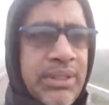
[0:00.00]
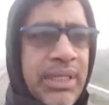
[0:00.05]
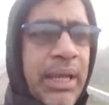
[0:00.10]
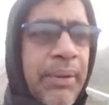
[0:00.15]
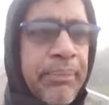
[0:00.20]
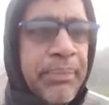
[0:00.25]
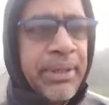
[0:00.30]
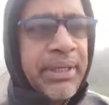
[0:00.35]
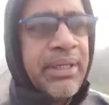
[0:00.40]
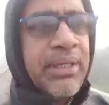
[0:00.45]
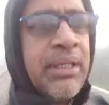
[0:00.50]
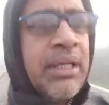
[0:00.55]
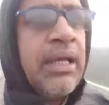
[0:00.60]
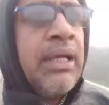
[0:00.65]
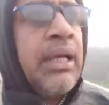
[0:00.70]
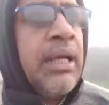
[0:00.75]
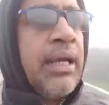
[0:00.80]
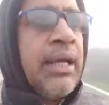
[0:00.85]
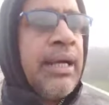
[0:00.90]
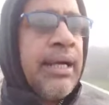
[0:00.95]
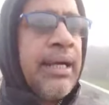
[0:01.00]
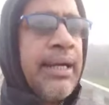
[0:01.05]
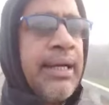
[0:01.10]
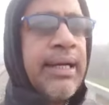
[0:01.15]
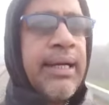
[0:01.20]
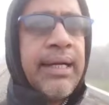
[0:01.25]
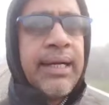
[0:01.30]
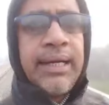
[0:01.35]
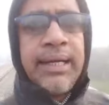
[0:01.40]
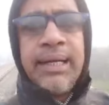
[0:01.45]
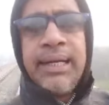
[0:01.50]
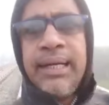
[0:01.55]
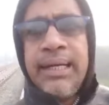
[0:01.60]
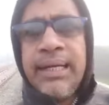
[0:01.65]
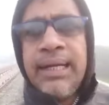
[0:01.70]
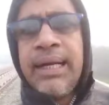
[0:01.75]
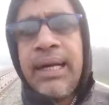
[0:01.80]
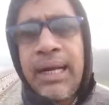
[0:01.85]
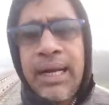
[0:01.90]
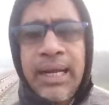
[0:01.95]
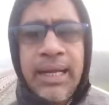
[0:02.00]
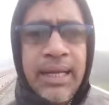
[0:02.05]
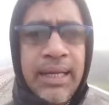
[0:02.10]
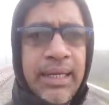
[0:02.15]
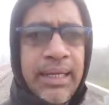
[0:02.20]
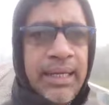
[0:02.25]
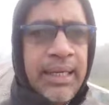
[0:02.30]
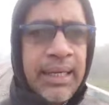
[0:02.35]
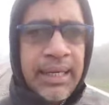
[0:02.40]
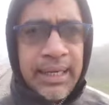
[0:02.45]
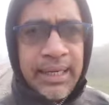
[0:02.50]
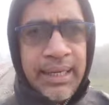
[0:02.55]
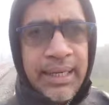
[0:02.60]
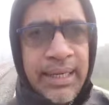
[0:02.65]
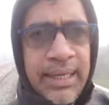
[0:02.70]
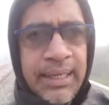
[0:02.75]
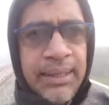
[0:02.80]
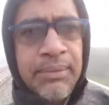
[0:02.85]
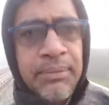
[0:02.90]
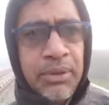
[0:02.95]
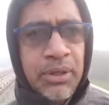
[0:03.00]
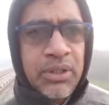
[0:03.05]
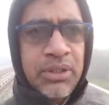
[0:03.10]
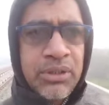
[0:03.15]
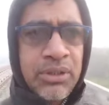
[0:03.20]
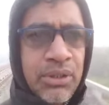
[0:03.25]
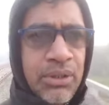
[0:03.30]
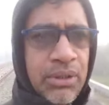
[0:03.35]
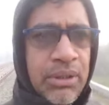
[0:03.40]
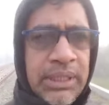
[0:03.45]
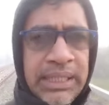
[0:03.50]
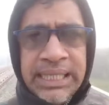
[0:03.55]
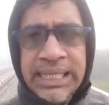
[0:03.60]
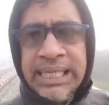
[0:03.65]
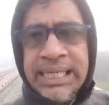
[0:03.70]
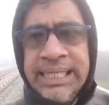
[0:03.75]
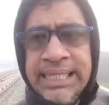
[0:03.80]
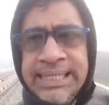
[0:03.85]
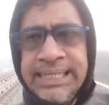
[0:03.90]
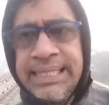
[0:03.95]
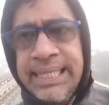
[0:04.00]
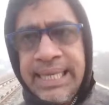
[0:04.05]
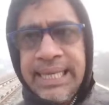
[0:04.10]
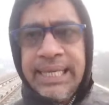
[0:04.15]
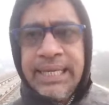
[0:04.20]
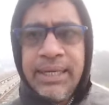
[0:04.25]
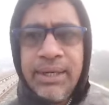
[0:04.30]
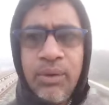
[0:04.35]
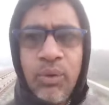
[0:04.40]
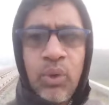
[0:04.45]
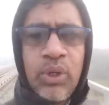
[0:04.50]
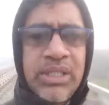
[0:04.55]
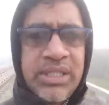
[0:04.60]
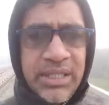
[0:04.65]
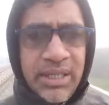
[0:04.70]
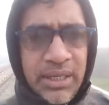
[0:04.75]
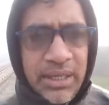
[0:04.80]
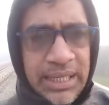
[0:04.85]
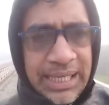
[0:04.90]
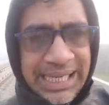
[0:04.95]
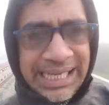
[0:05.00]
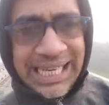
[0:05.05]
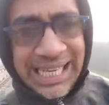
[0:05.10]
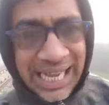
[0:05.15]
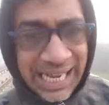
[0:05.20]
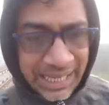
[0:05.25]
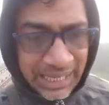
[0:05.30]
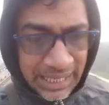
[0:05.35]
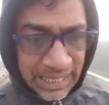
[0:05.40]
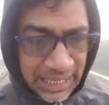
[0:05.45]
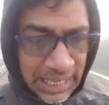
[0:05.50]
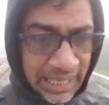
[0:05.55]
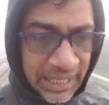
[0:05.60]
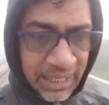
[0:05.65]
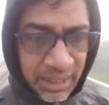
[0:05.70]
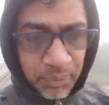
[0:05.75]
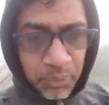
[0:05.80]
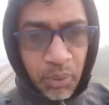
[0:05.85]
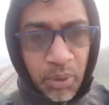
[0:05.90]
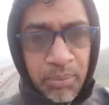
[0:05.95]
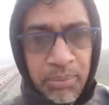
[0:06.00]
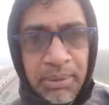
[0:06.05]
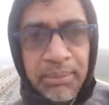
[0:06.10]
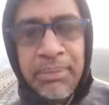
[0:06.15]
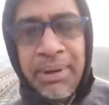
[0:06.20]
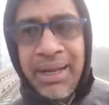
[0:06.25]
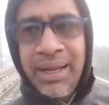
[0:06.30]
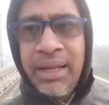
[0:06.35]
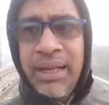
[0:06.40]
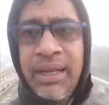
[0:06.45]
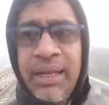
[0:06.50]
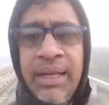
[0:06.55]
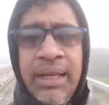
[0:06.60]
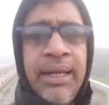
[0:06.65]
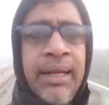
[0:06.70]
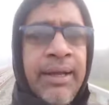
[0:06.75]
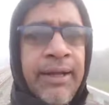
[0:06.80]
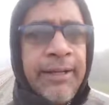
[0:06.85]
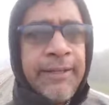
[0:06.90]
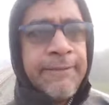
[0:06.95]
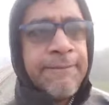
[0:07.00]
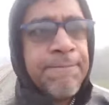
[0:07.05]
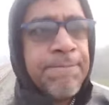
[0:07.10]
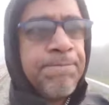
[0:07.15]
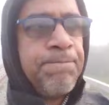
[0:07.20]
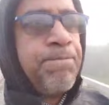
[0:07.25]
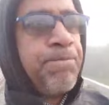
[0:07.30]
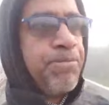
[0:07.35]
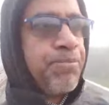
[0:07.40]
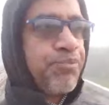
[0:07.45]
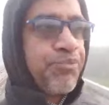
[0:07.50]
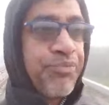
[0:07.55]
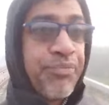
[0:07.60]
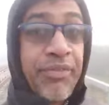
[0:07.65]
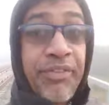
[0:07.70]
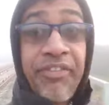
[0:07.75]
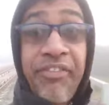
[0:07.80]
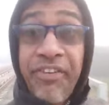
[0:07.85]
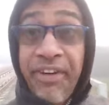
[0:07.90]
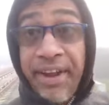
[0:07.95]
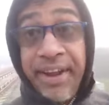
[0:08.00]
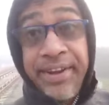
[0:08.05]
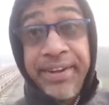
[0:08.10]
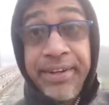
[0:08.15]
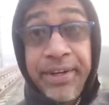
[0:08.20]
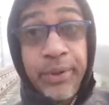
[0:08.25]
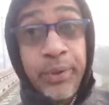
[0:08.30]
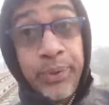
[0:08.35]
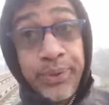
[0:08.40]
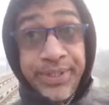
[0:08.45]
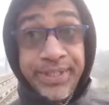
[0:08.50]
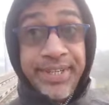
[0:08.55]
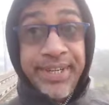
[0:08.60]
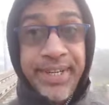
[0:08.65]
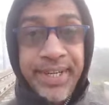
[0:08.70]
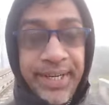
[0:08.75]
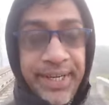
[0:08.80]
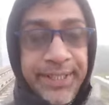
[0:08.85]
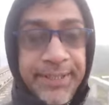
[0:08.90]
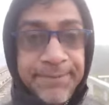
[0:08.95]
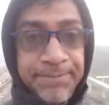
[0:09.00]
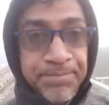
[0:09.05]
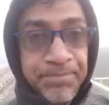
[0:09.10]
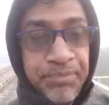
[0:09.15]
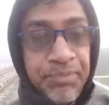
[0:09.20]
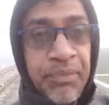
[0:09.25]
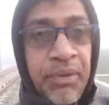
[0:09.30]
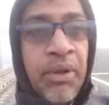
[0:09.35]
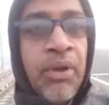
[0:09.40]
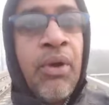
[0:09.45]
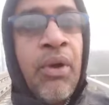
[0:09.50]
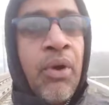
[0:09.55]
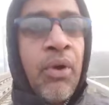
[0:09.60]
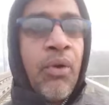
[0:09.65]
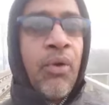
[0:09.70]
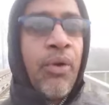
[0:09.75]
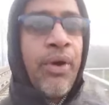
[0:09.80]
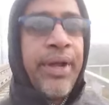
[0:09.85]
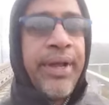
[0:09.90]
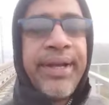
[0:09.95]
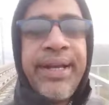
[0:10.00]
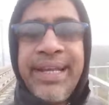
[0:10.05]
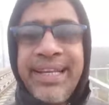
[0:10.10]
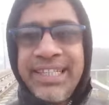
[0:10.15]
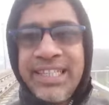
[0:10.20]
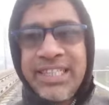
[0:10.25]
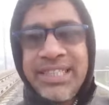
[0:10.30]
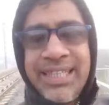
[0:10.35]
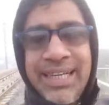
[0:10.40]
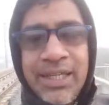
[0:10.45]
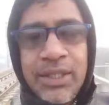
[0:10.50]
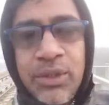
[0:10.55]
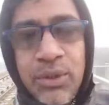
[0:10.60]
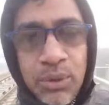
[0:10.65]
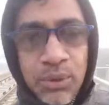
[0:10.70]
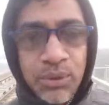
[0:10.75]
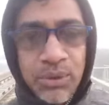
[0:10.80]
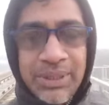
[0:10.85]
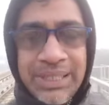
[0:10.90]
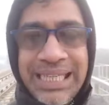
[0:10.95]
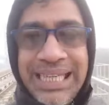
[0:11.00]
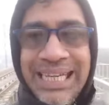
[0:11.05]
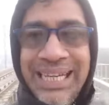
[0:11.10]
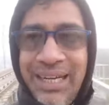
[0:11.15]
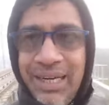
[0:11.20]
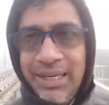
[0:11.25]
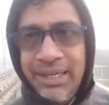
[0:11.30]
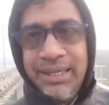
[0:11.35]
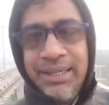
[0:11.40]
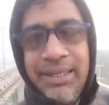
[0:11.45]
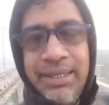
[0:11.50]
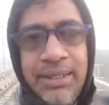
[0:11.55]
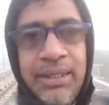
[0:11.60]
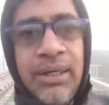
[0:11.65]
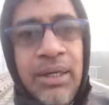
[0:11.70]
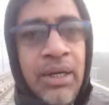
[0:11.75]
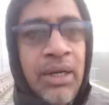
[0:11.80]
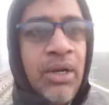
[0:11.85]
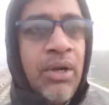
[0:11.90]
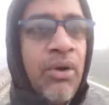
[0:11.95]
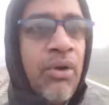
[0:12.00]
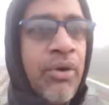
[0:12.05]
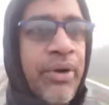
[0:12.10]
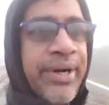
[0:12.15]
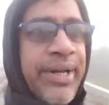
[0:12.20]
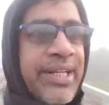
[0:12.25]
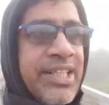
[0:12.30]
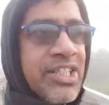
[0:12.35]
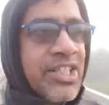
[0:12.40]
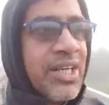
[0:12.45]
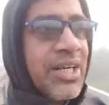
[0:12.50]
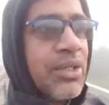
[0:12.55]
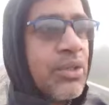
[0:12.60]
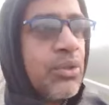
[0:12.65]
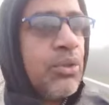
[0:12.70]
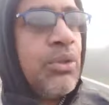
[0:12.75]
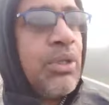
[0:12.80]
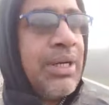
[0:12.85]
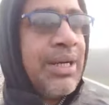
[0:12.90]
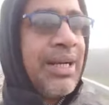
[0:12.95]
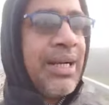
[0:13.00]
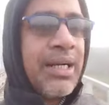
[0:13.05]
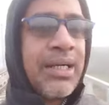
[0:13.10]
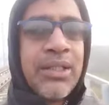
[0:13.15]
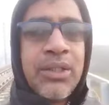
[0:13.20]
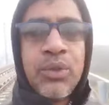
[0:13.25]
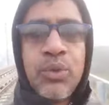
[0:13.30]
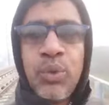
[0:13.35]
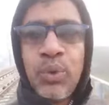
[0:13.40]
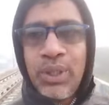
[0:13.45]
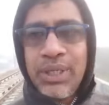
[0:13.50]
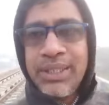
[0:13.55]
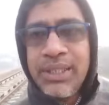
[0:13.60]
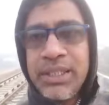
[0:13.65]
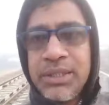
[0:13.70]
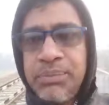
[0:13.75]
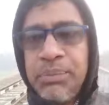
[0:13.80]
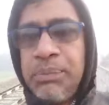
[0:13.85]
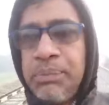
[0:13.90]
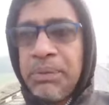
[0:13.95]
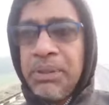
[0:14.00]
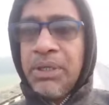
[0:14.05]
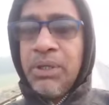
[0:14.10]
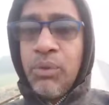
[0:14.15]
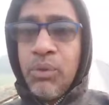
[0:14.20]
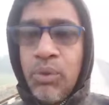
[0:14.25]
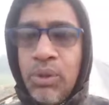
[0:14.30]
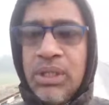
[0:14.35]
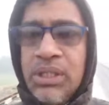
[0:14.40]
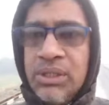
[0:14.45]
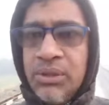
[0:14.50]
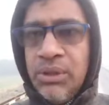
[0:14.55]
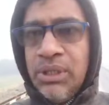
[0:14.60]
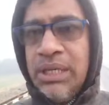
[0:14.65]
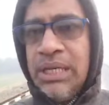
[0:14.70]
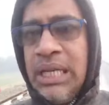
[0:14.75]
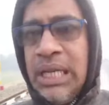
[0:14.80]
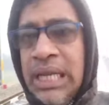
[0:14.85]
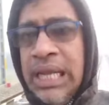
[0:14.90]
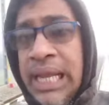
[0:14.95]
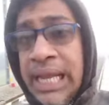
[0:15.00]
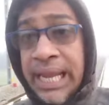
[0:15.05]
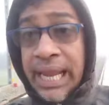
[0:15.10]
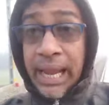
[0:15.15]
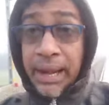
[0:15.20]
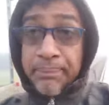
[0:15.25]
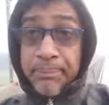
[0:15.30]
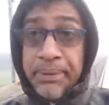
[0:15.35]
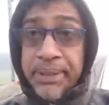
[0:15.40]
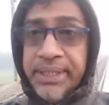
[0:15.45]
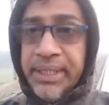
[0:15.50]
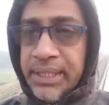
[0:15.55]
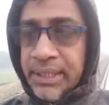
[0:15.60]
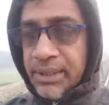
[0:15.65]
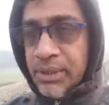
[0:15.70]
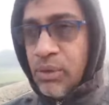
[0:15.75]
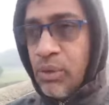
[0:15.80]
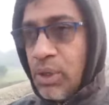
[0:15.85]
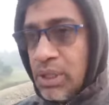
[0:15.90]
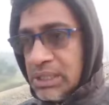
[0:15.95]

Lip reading: happening? uh, I am also saying what is another problem I find out here. When I start to learn, when I start to learn to others people, what is happening,